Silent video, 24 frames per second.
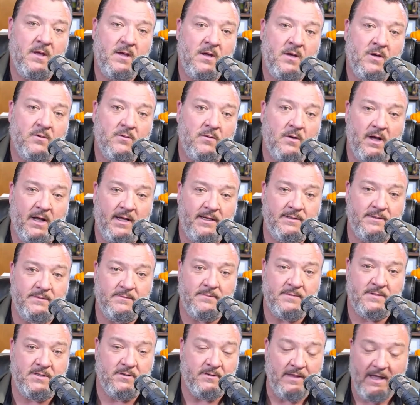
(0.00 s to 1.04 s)
Right.
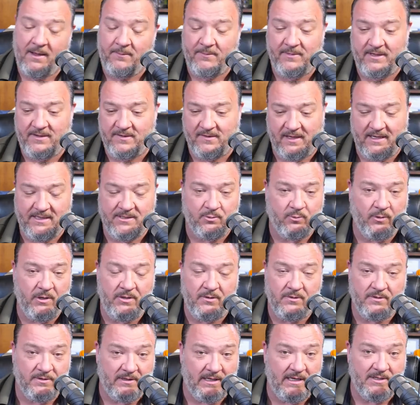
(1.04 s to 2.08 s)
So that means less
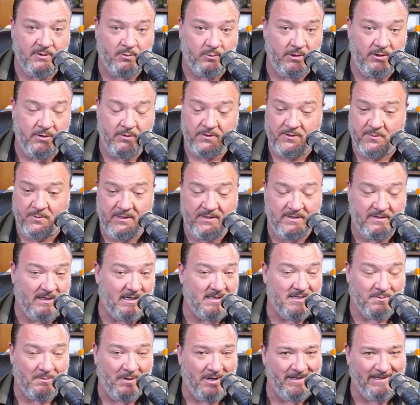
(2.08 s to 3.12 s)
windows. Less windows means
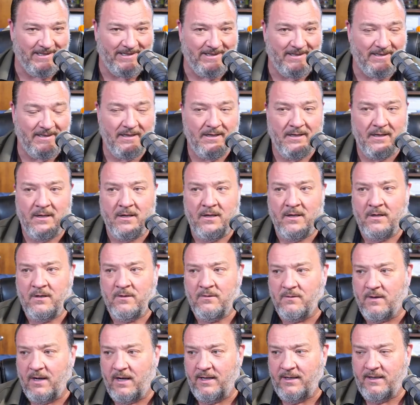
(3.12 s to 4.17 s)
less money.
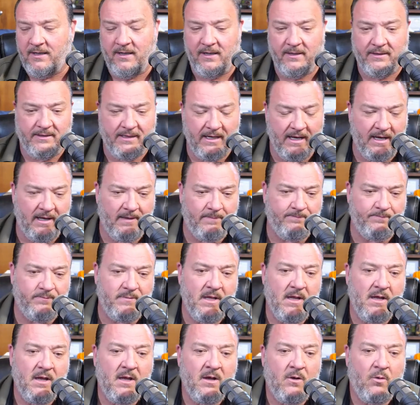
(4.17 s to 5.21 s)
Right. Again,
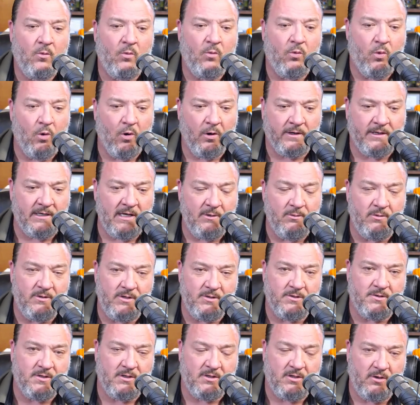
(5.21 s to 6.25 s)
working with your
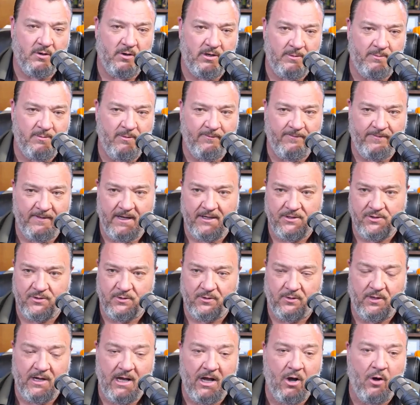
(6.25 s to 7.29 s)
security
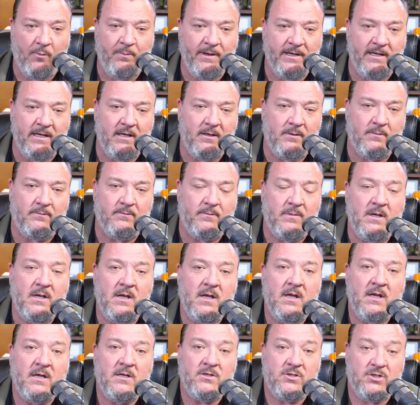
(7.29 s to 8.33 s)
professional, helping him
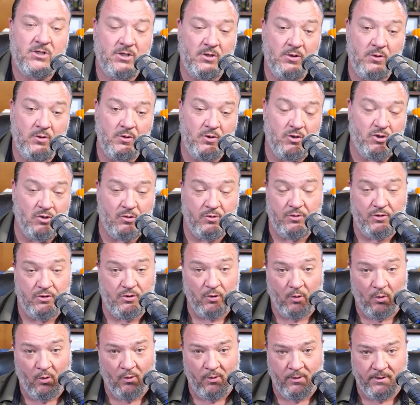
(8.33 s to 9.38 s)
choose your
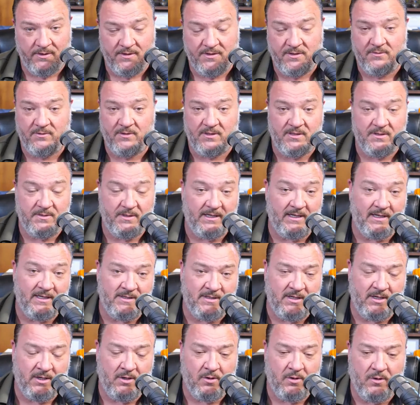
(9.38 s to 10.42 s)
doors. It's
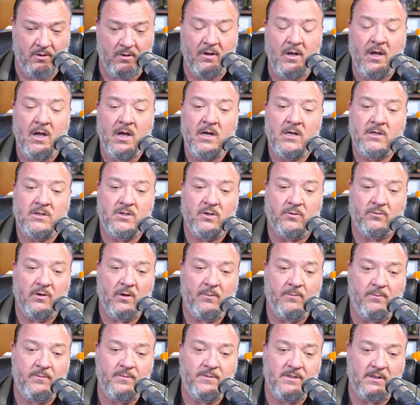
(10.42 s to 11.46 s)
easier
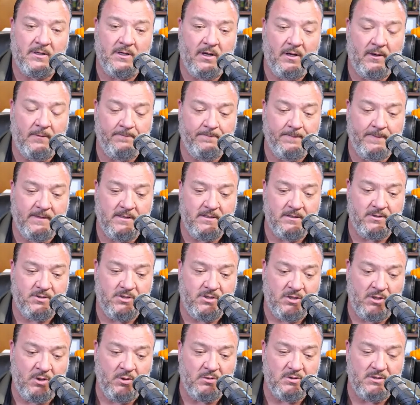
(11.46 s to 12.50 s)
to
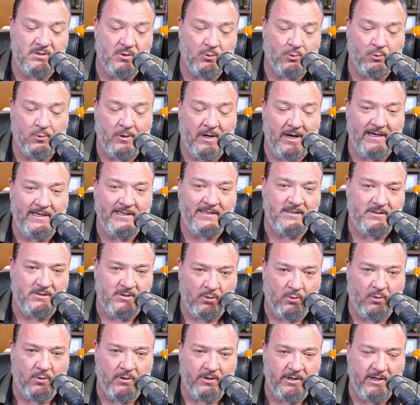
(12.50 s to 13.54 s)
choose the right
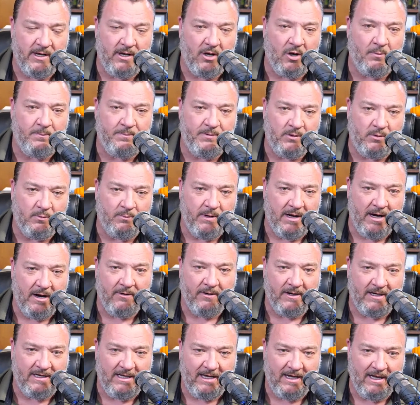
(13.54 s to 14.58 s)
door to help you
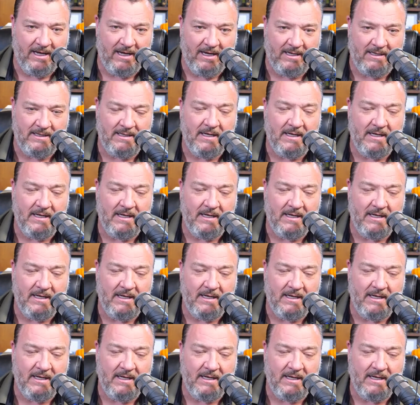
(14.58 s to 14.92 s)
barricade